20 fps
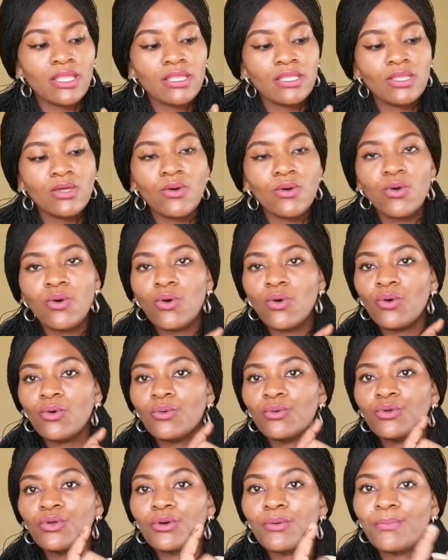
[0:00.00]
the
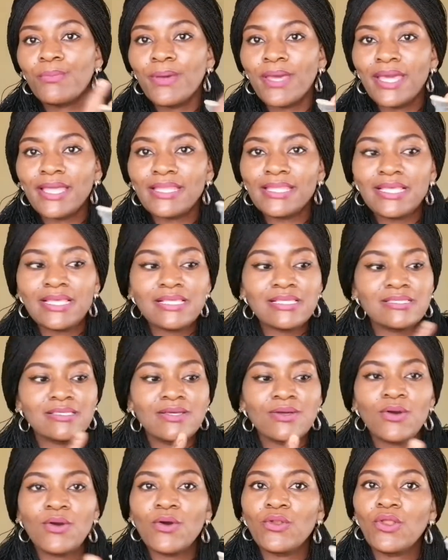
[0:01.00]
whole, your penis,
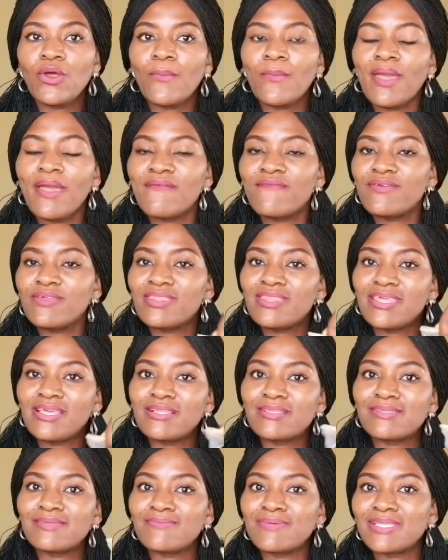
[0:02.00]
the condom,
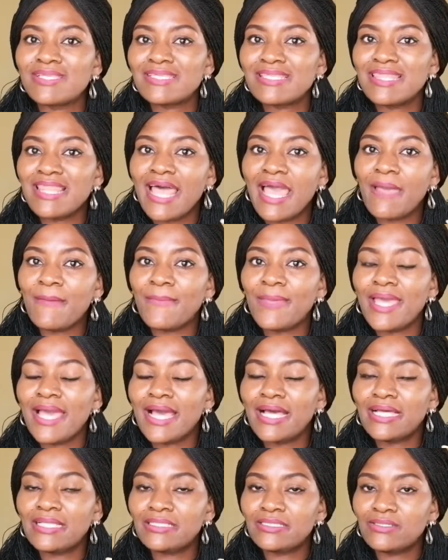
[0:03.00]
everything to be slimy,
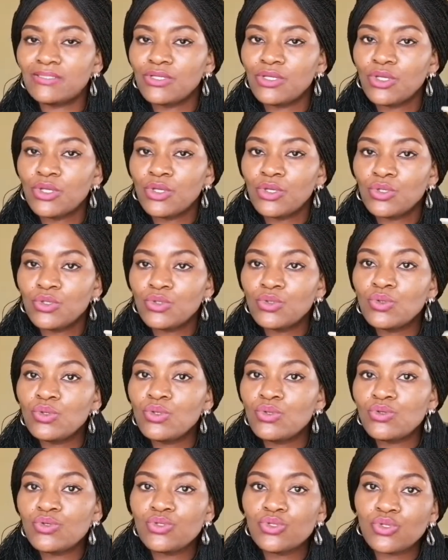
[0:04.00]
and you
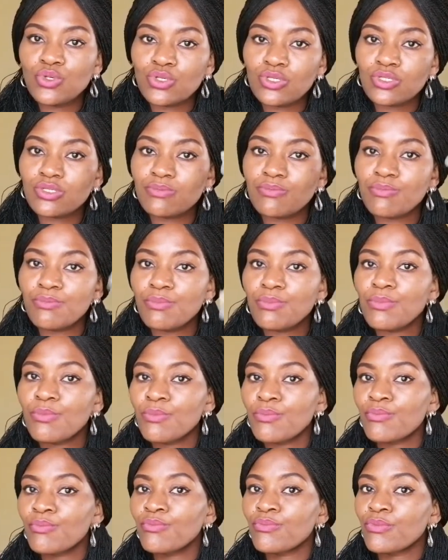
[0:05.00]
lose
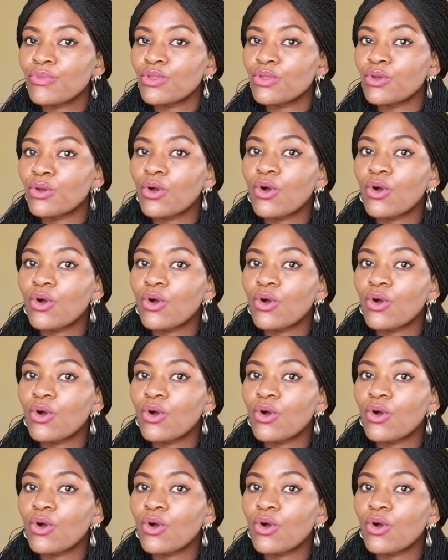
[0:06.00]
your